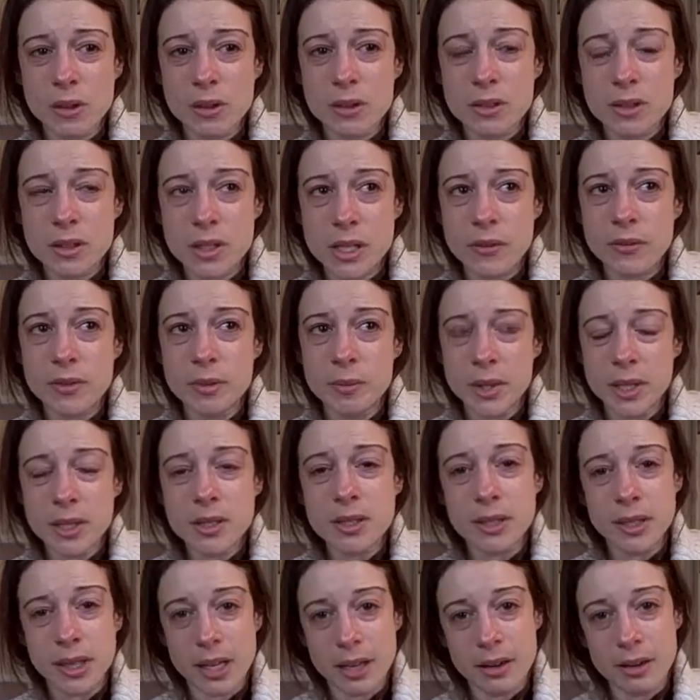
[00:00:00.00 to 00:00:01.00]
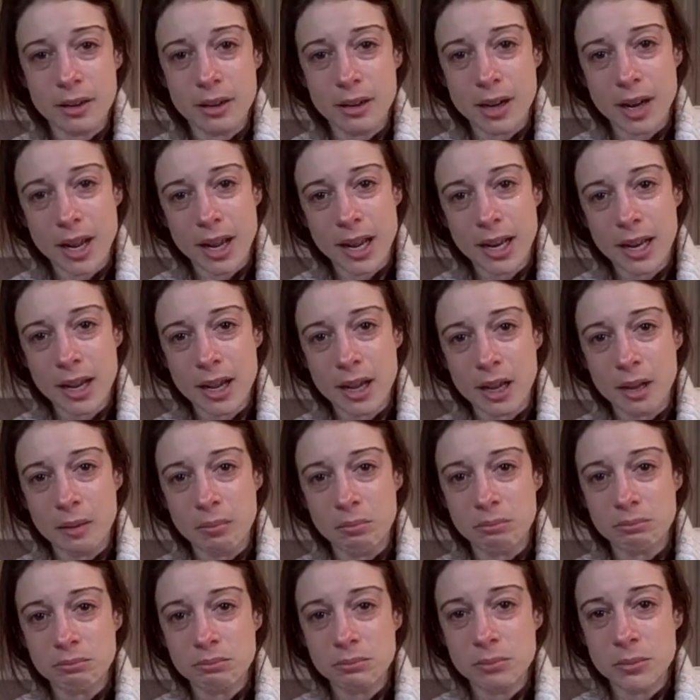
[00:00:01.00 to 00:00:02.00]
7 months later, I
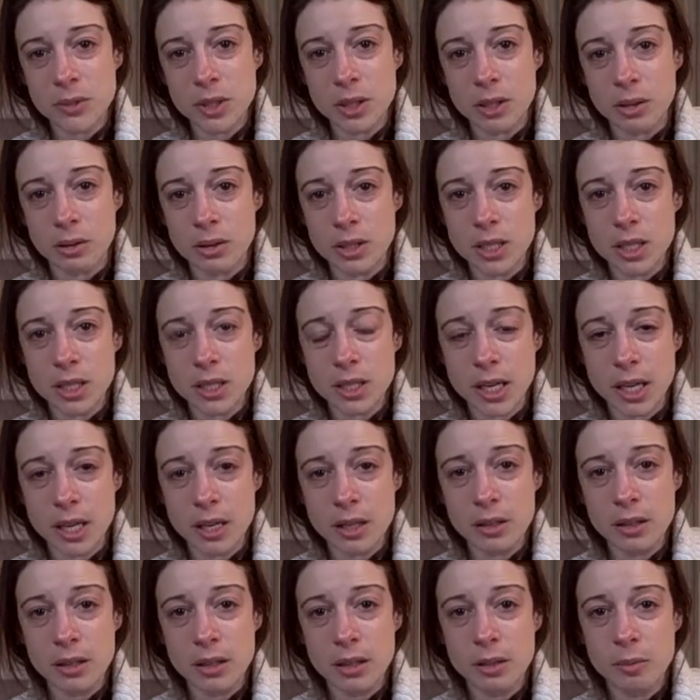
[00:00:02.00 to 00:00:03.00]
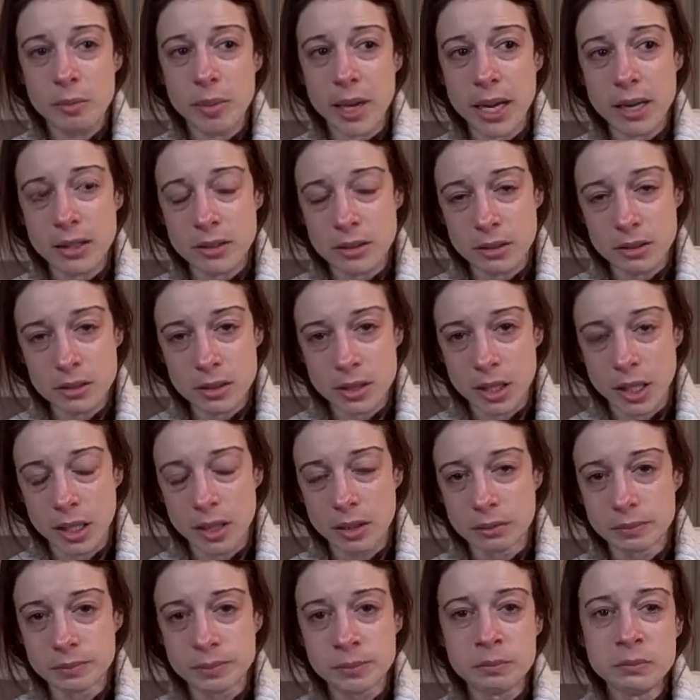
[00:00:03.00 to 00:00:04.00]
am going to take Paxil
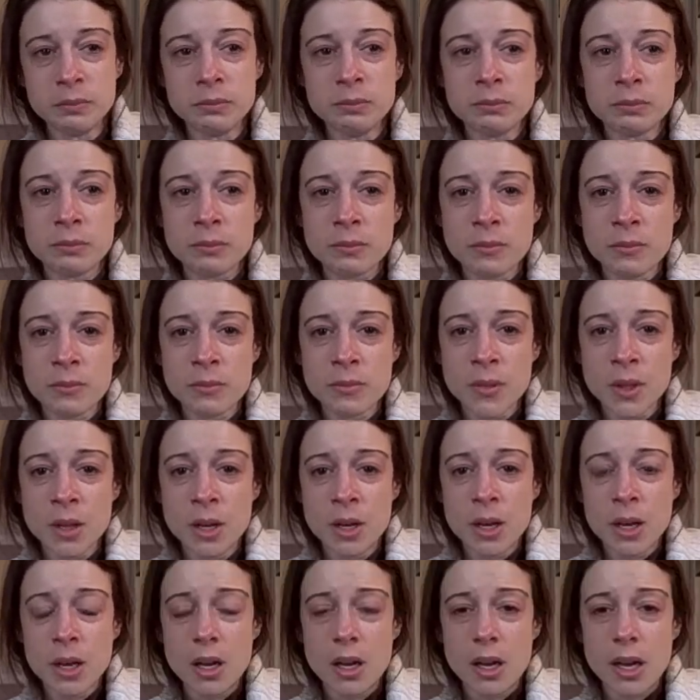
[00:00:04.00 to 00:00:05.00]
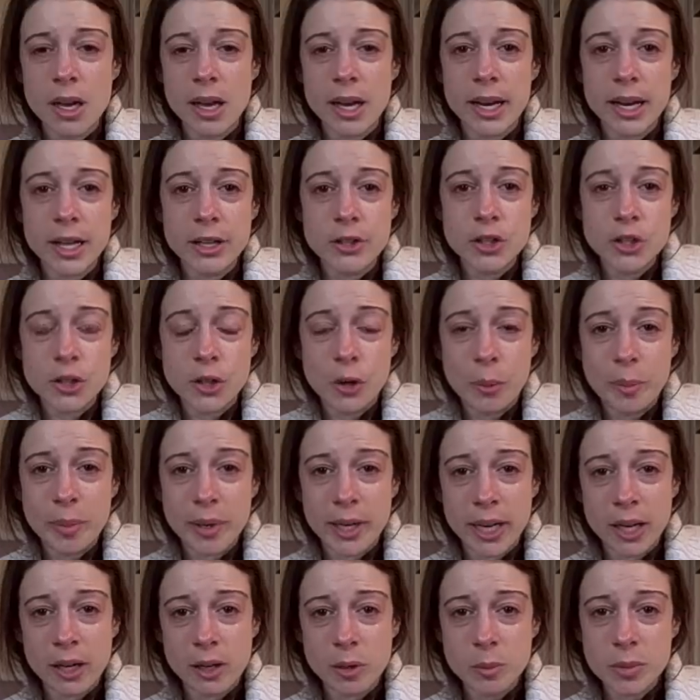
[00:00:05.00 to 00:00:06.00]
tonight. And I just hope
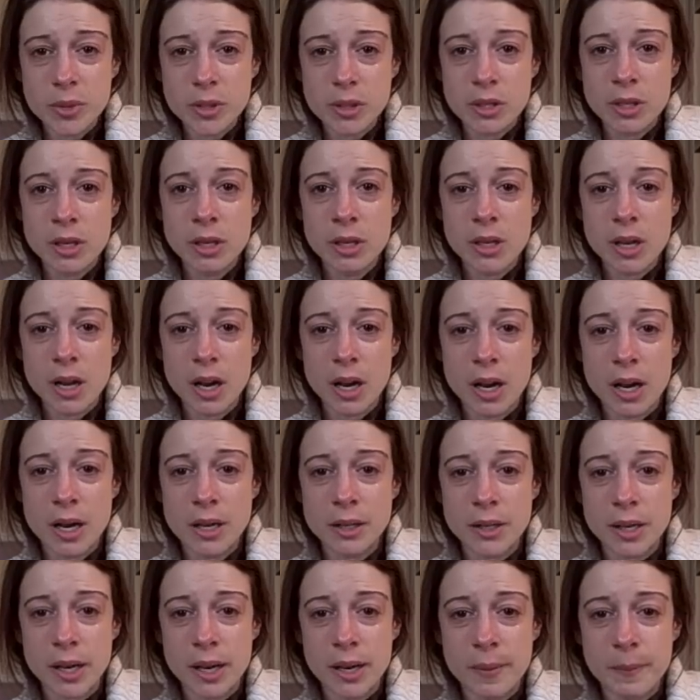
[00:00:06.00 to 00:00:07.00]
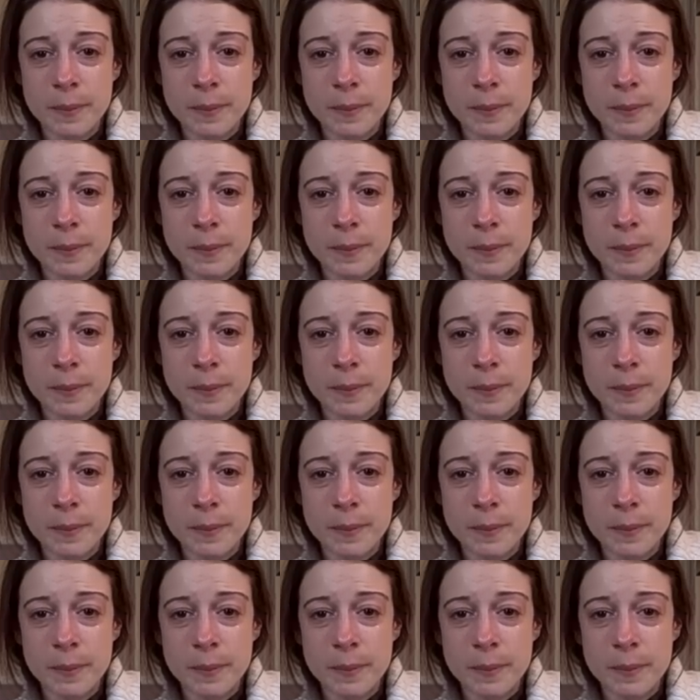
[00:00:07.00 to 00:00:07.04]
it helps. And